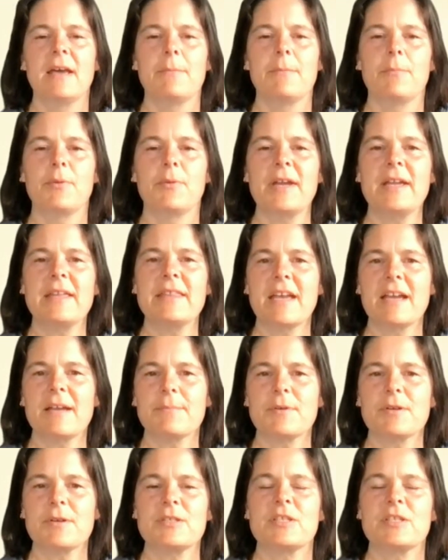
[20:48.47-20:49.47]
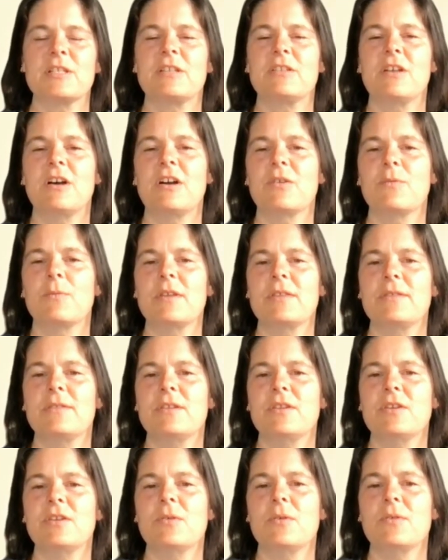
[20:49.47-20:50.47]
Bring that person along with
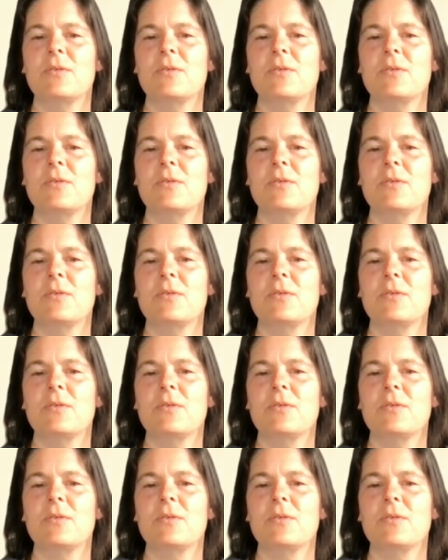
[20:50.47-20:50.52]
you.